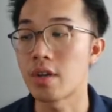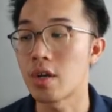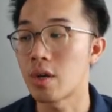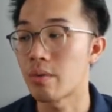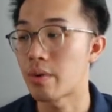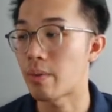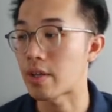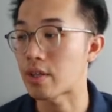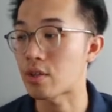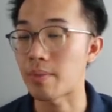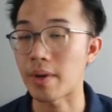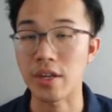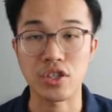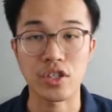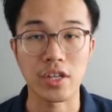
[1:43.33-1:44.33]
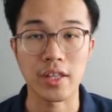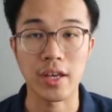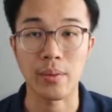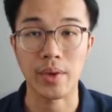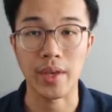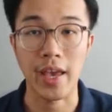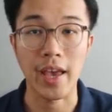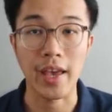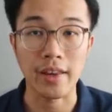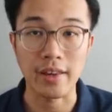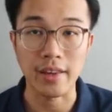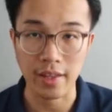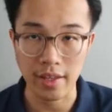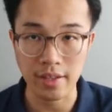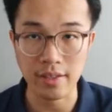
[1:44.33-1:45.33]
we want to make sure that we at
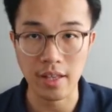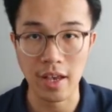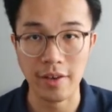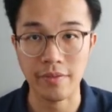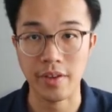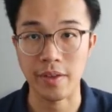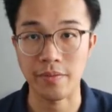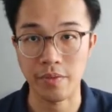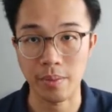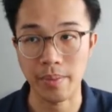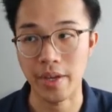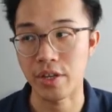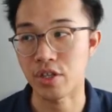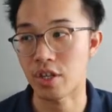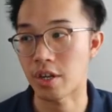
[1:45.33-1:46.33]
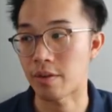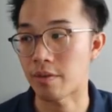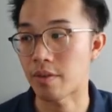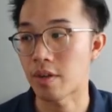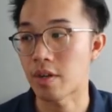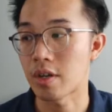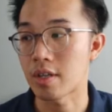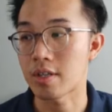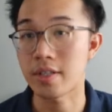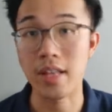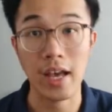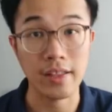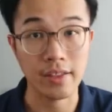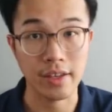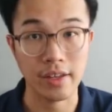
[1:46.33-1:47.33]
least have information
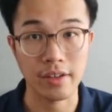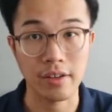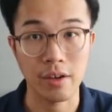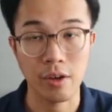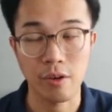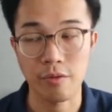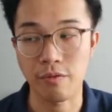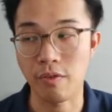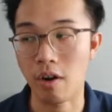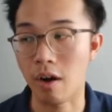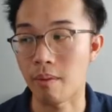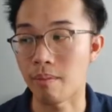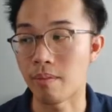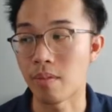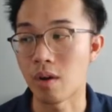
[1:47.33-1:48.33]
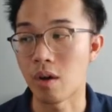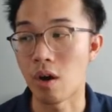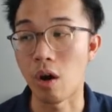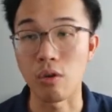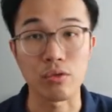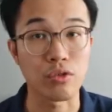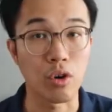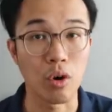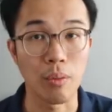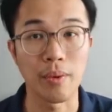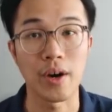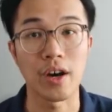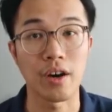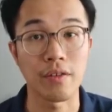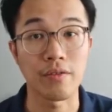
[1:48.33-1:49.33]
starting from October
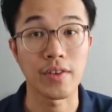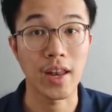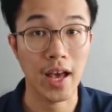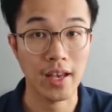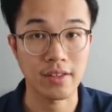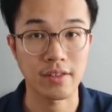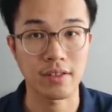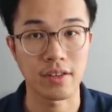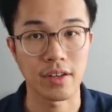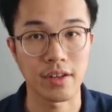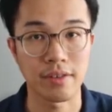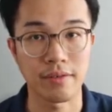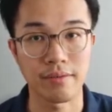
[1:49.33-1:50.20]
of last year.